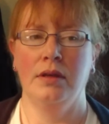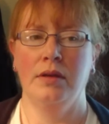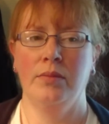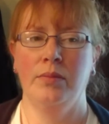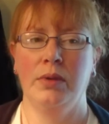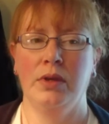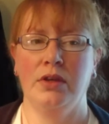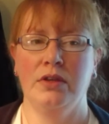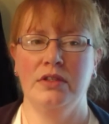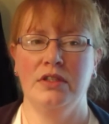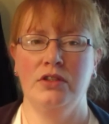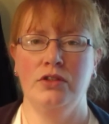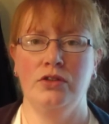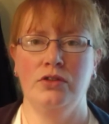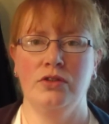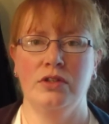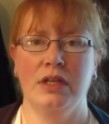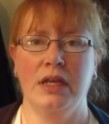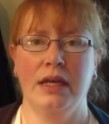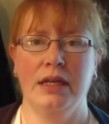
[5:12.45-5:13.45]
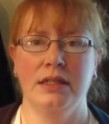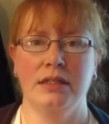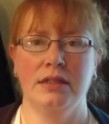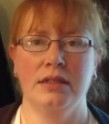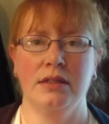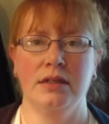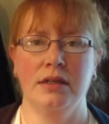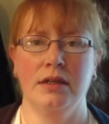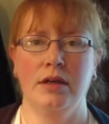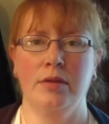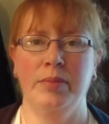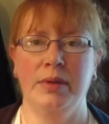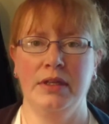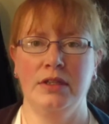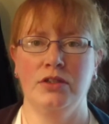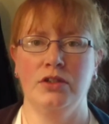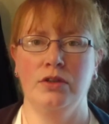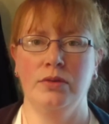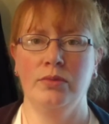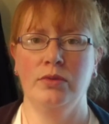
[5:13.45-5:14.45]
because it does get a bit
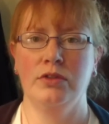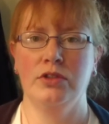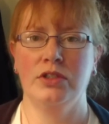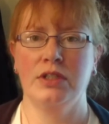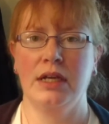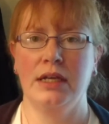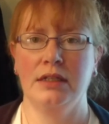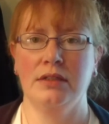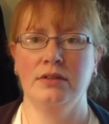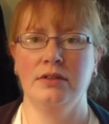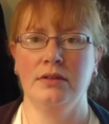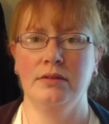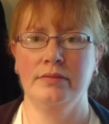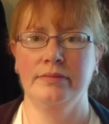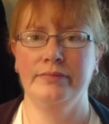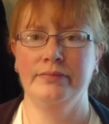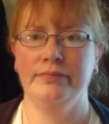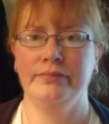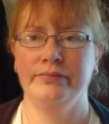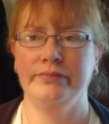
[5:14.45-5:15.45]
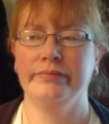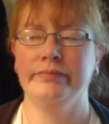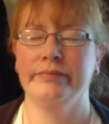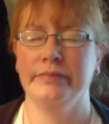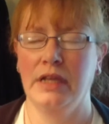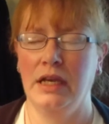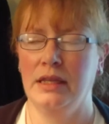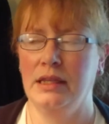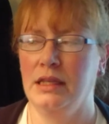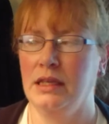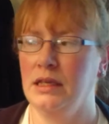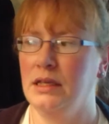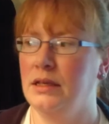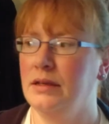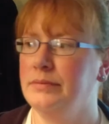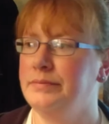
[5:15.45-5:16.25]
too much to handle, I think.